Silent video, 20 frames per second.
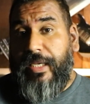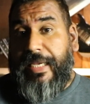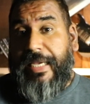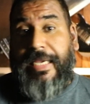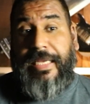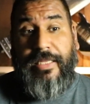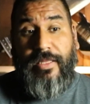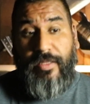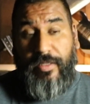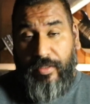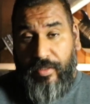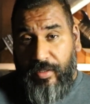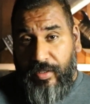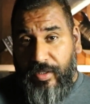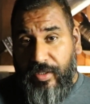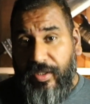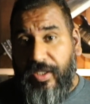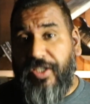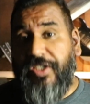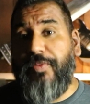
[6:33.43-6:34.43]
in
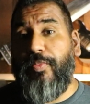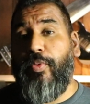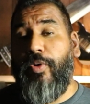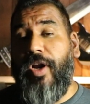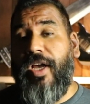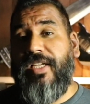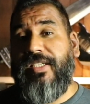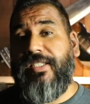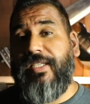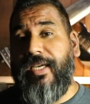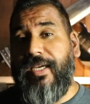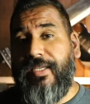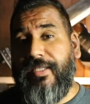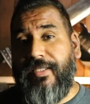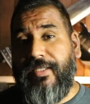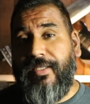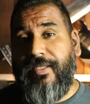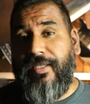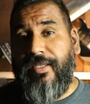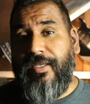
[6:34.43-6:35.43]
this
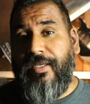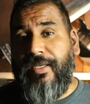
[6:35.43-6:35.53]
process,